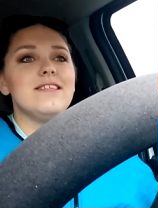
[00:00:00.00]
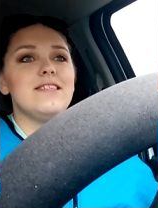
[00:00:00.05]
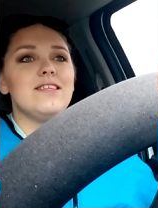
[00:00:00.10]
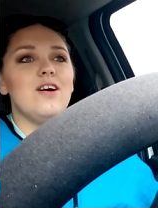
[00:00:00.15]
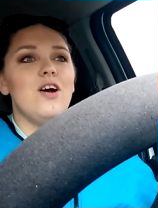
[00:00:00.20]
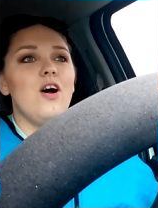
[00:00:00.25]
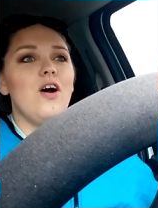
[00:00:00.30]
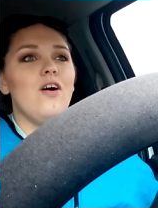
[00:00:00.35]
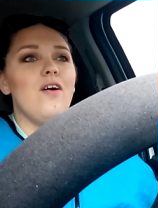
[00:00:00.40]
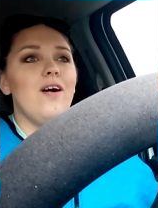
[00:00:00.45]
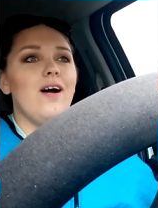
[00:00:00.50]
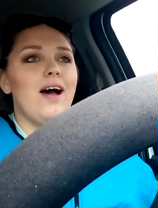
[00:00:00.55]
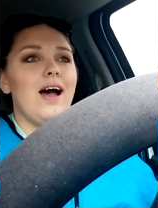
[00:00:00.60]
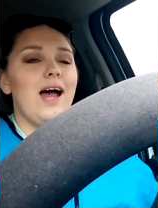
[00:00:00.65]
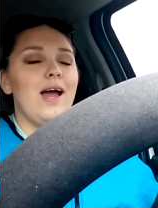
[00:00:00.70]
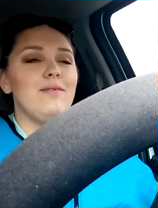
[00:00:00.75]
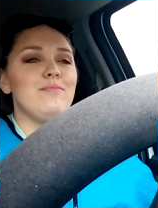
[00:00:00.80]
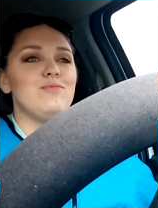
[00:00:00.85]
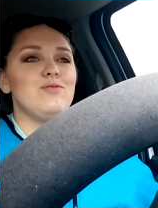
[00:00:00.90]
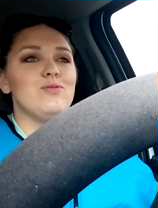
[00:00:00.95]
So
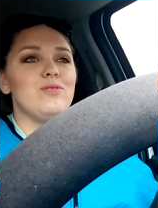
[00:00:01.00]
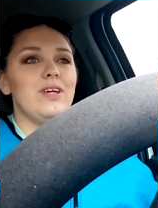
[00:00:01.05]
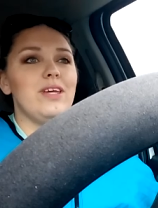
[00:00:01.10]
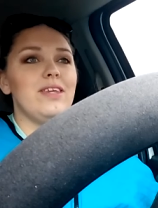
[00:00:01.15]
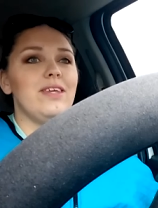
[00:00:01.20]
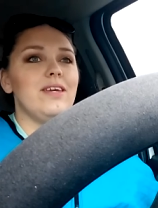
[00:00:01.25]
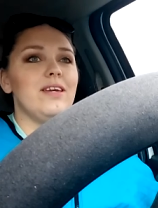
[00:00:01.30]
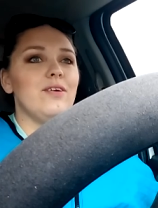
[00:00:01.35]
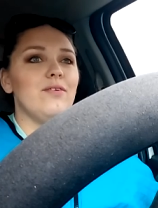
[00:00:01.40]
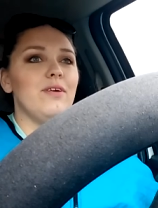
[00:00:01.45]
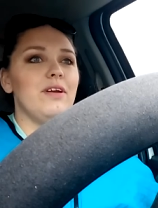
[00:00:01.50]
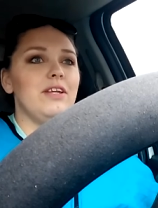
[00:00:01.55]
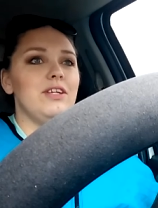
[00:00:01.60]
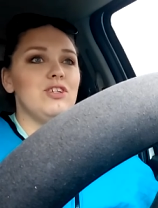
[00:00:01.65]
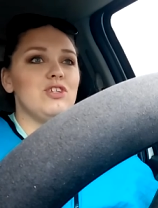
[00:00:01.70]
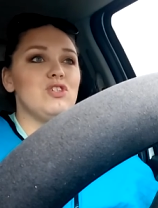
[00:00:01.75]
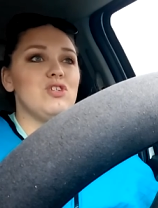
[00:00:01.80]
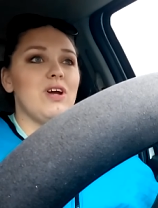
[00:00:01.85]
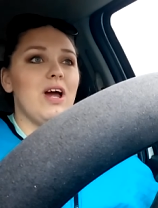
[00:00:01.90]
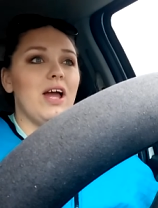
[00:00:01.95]
I'm really going
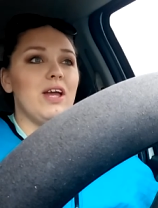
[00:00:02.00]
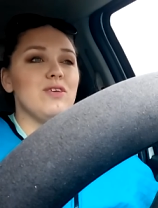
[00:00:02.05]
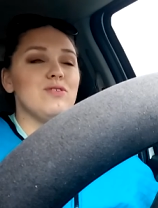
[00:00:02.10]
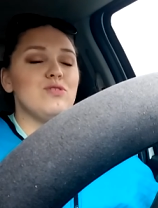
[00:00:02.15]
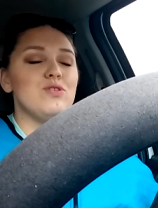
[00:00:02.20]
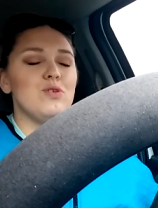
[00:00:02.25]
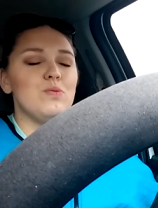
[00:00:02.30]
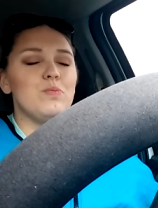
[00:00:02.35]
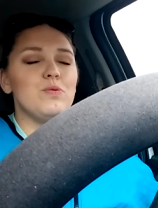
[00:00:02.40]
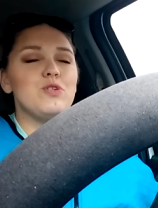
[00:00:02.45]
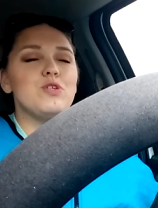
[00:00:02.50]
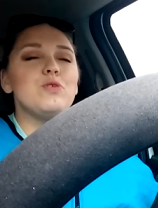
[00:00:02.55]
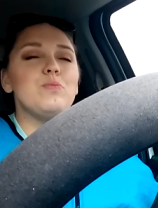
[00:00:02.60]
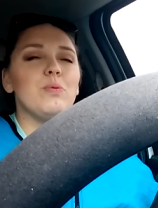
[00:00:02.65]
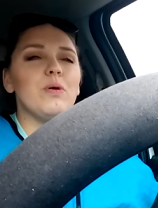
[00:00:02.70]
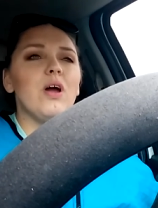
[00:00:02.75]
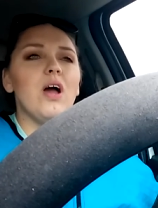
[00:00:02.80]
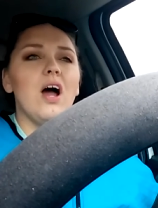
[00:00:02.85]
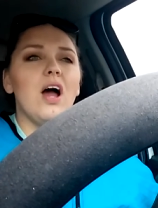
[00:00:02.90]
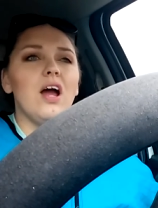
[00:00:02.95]
to try super,
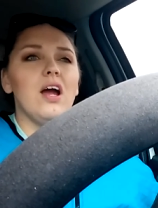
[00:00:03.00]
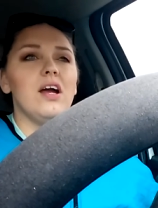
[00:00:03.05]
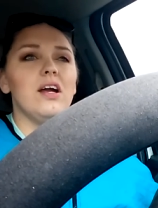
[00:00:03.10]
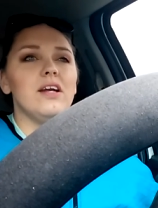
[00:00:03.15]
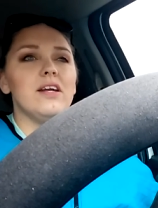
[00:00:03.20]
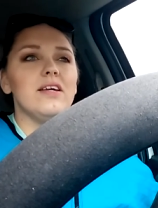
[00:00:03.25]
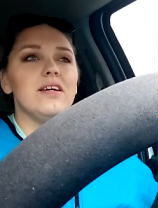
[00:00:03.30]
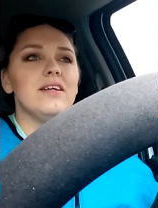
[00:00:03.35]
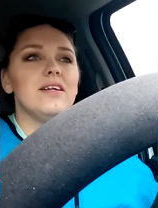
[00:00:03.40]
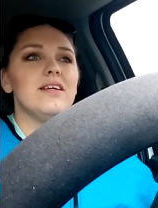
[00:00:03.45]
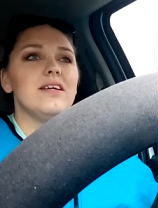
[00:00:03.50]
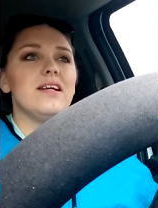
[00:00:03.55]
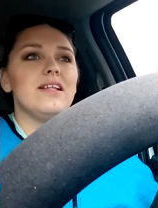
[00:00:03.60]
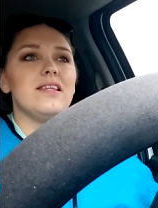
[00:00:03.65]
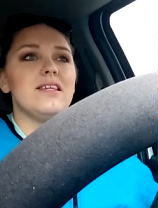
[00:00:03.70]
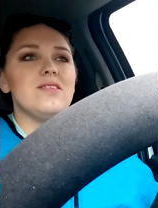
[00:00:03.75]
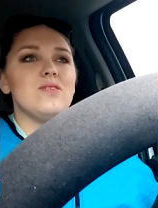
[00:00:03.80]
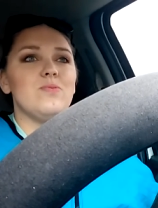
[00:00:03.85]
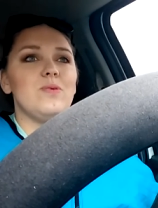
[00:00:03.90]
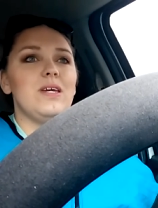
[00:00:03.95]
super hard
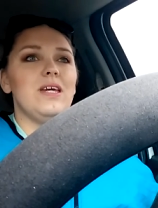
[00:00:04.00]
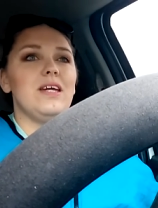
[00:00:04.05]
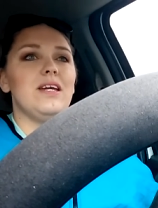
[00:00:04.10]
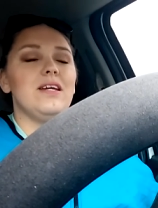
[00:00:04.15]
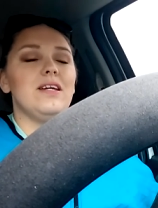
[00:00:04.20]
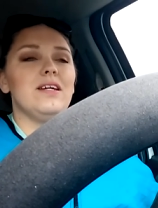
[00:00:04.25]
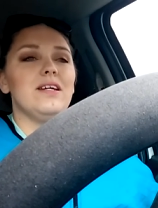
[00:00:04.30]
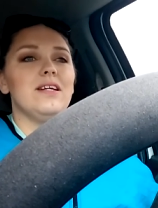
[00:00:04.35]
this week